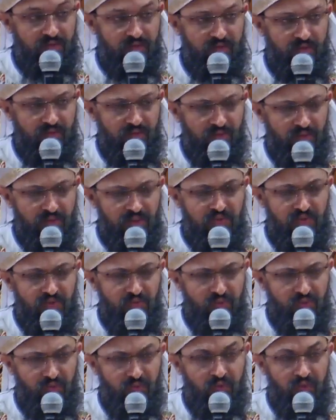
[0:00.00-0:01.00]
Why should
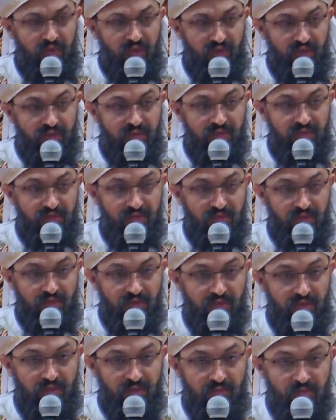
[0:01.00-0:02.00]
we do that?
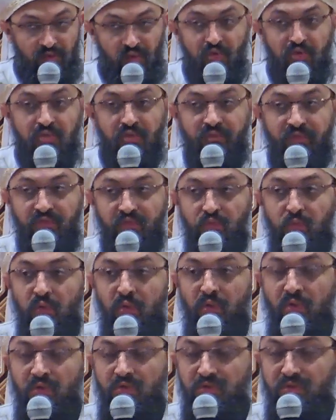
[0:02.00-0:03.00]
Because of his
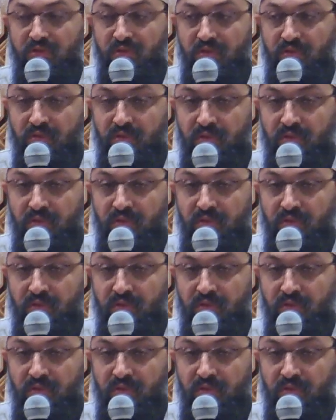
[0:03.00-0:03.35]
works.